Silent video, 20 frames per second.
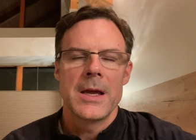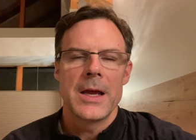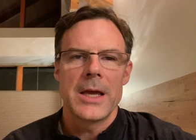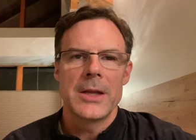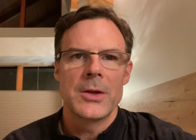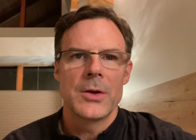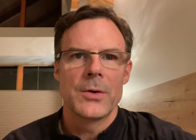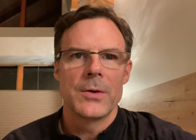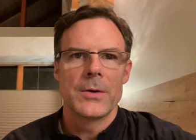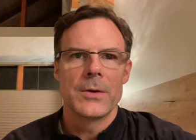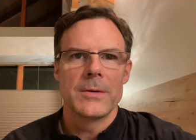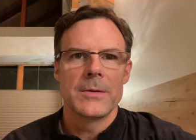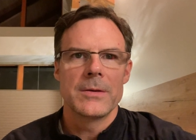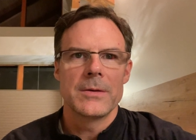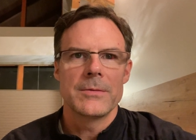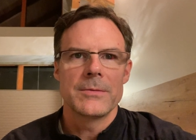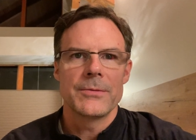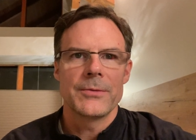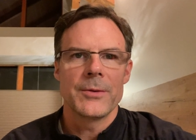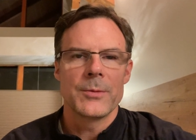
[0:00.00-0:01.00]
I know
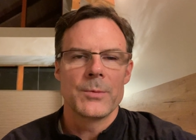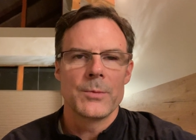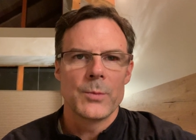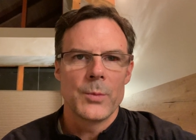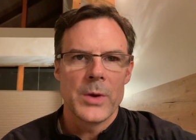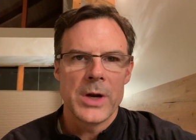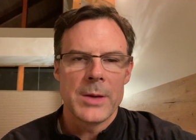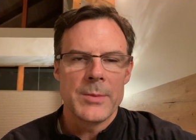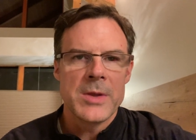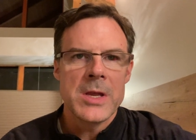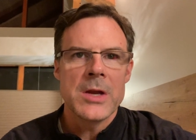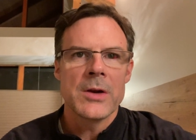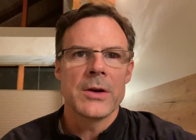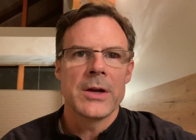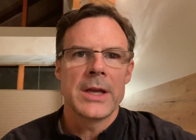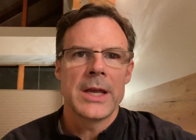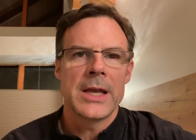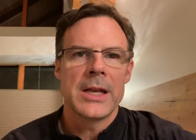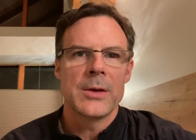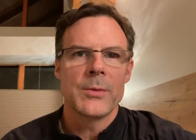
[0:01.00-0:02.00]
from what I'm
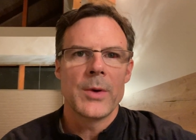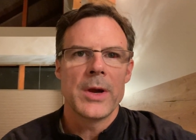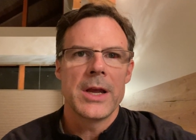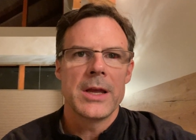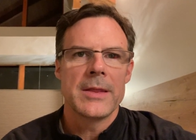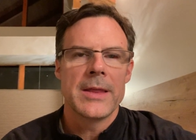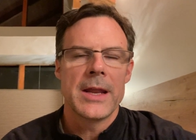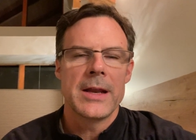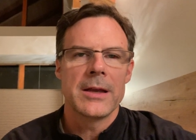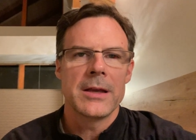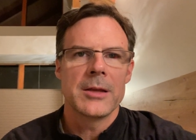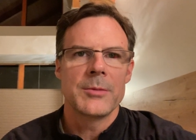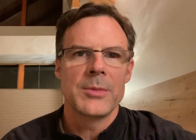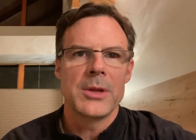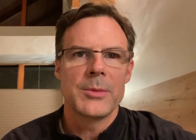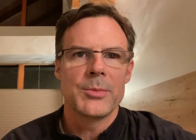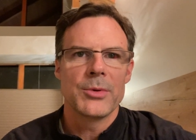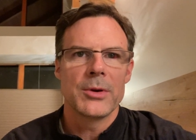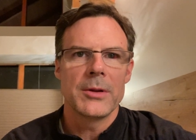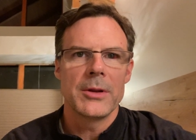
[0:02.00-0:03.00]
hearing anyway that it can
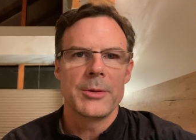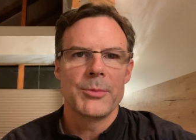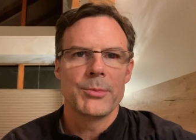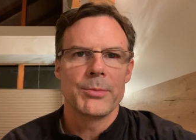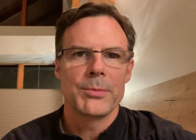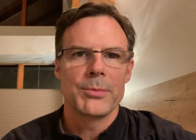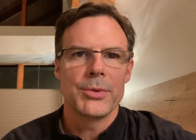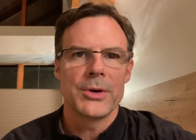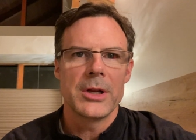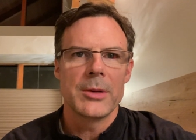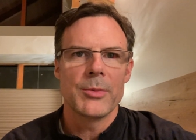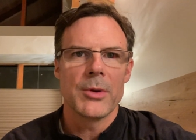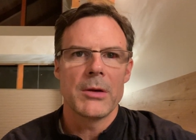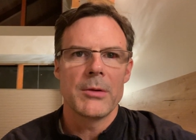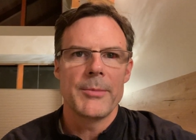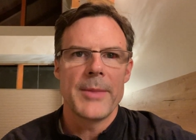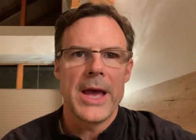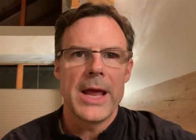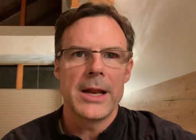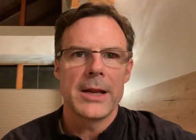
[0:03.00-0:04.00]
be pretty pretty
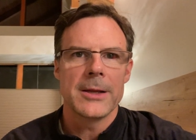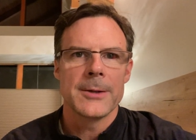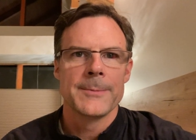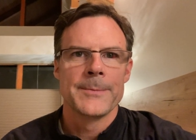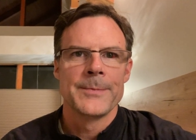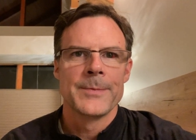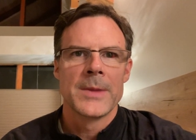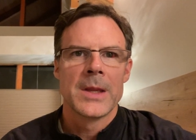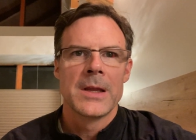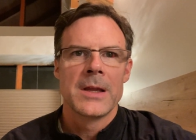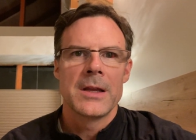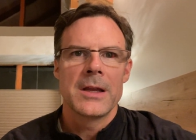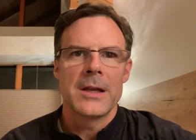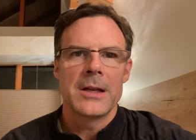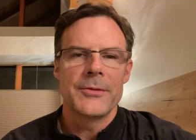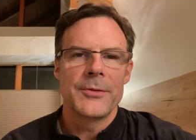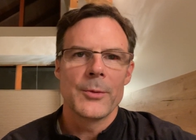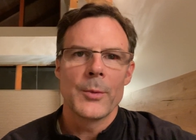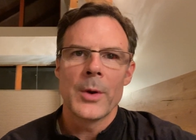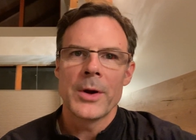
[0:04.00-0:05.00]
problematic. And
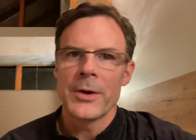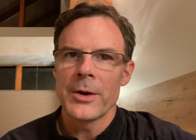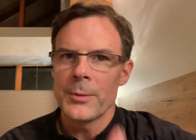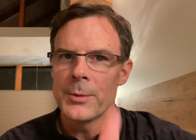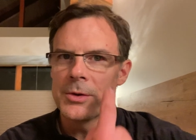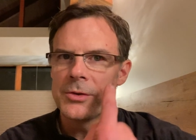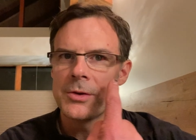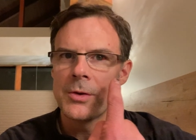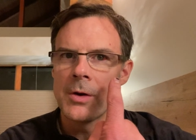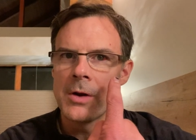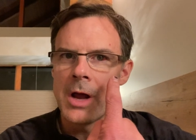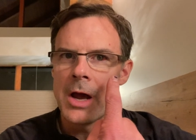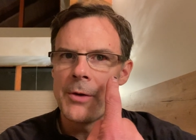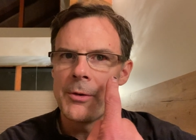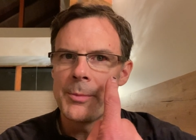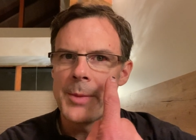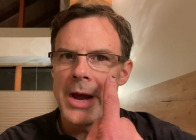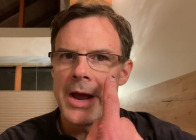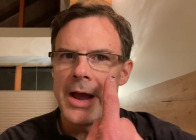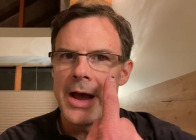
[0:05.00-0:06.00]
if you're wondering what's going on
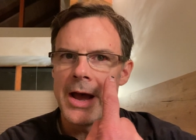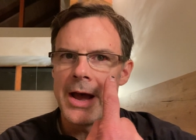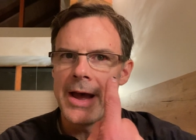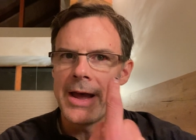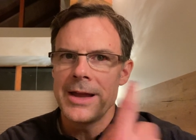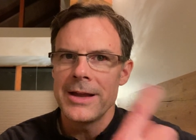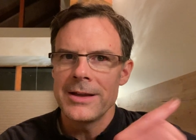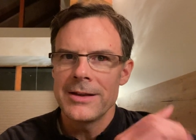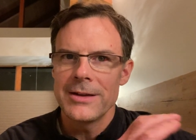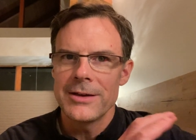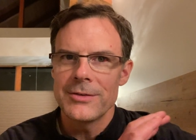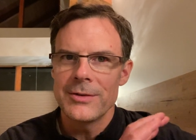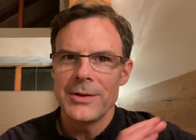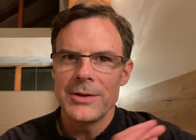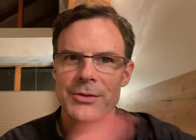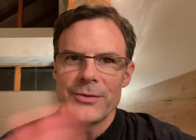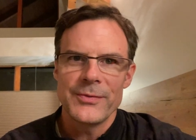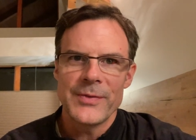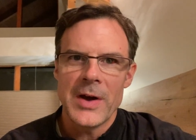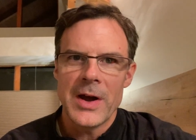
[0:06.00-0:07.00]
with my eye,
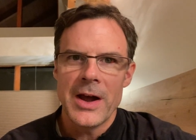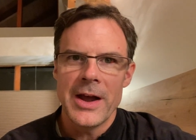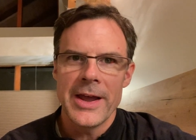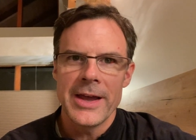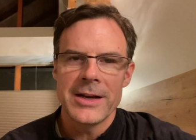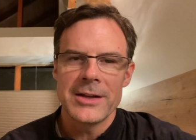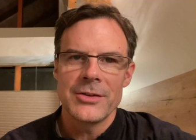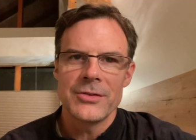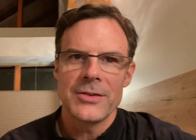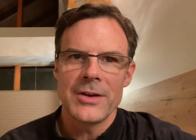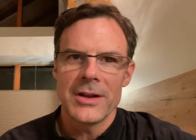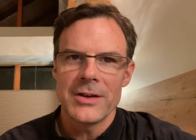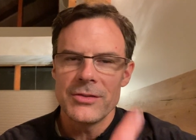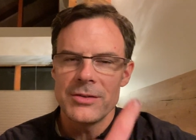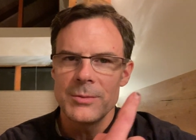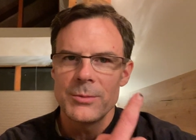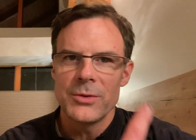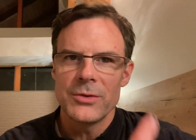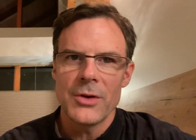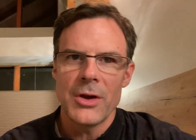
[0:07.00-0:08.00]
everything's fine. I just got
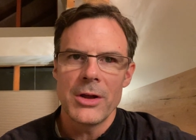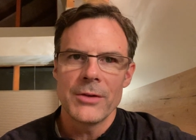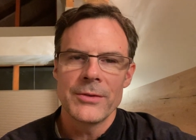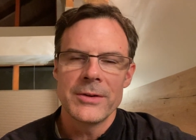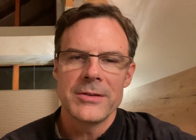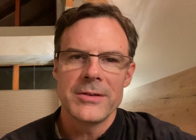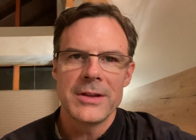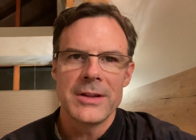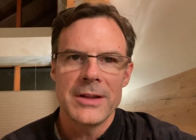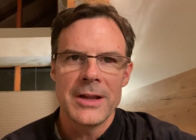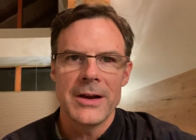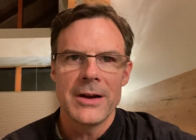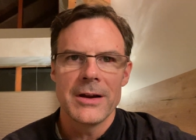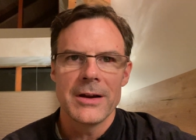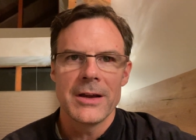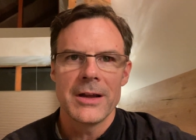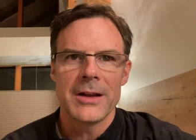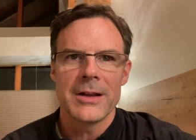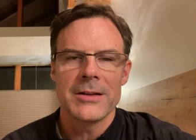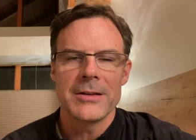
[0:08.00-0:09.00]
some solvent in there.
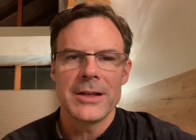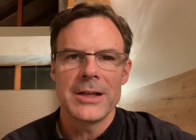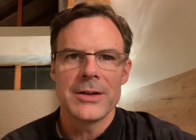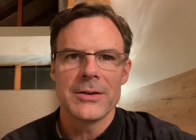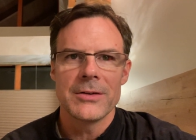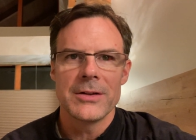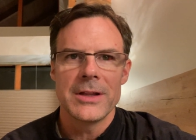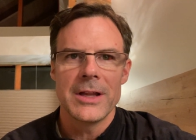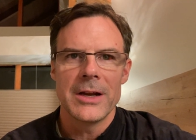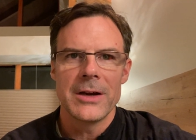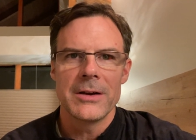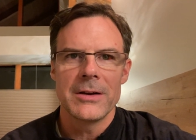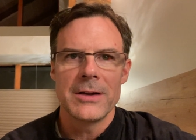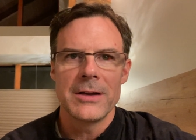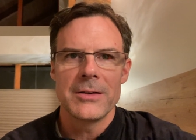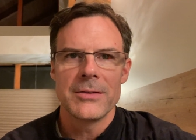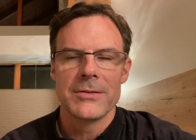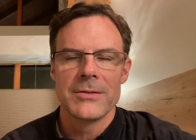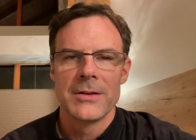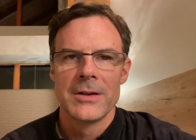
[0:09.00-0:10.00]
I got a cleaner in there, and
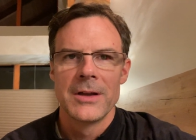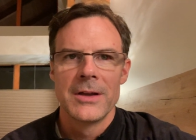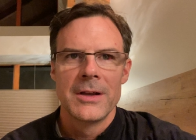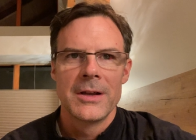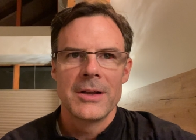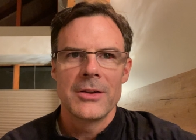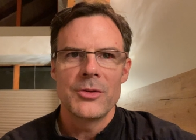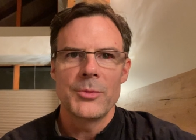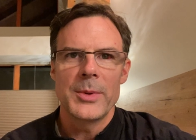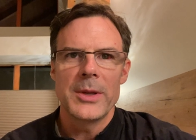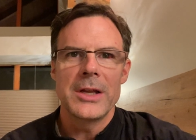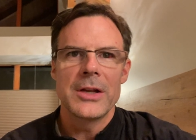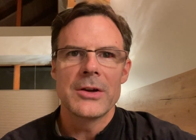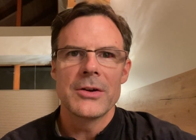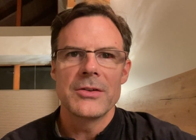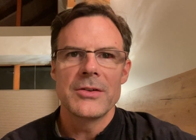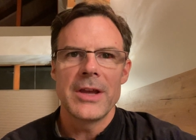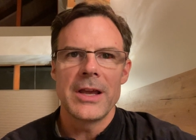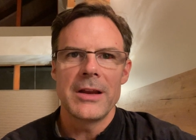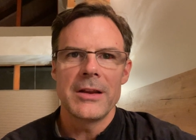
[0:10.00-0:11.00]
it's it's a bit
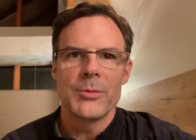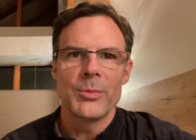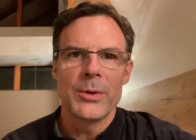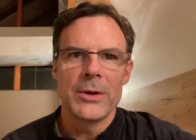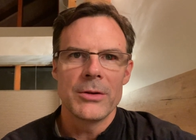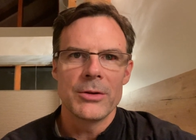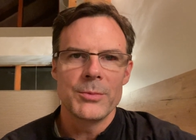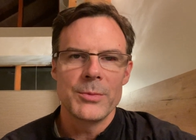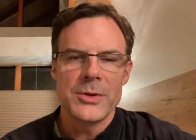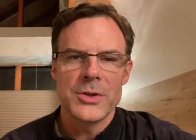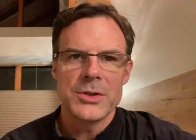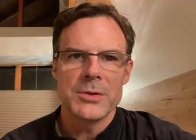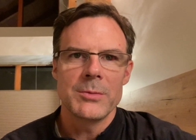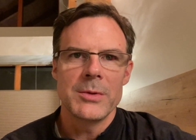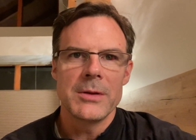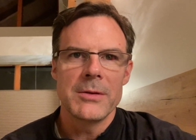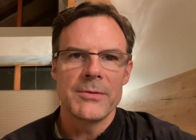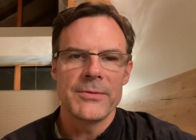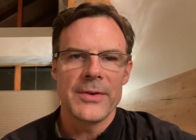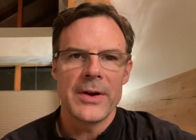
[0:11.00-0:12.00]
irritated, but it should
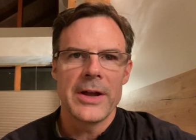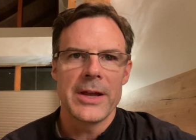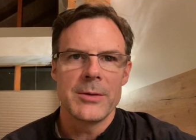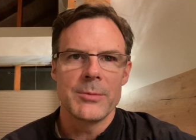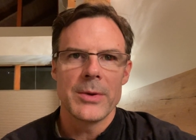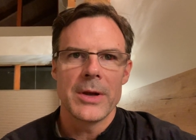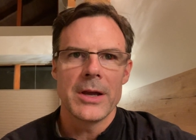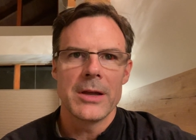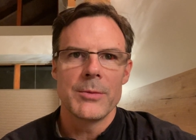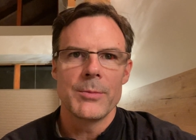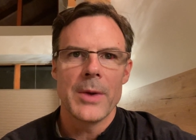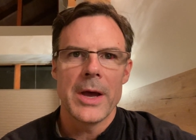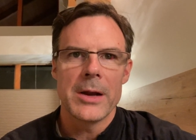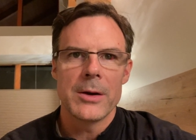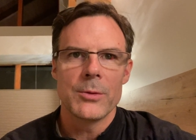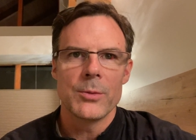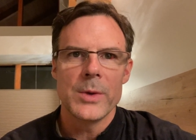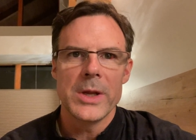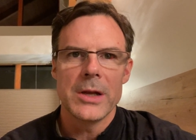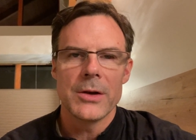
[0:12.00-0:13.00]
be fine by about
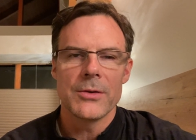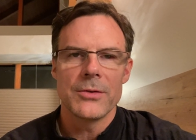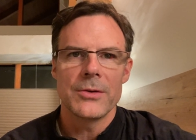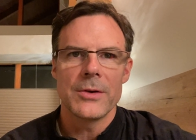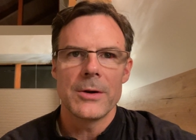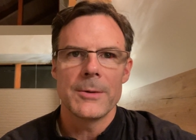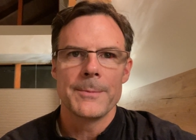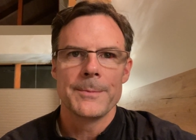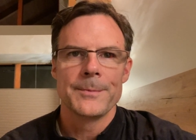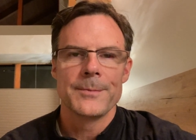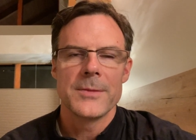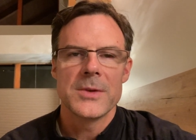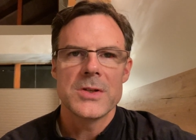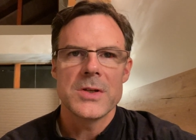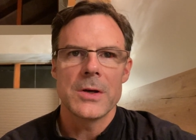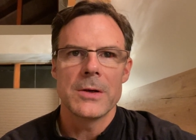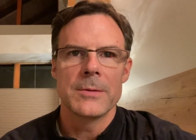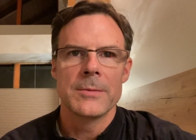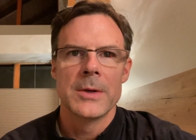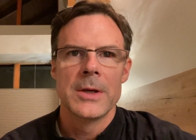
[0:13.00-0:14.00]
a week or so.
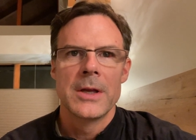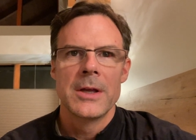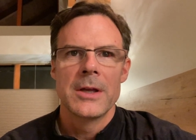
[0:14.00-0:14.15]
So,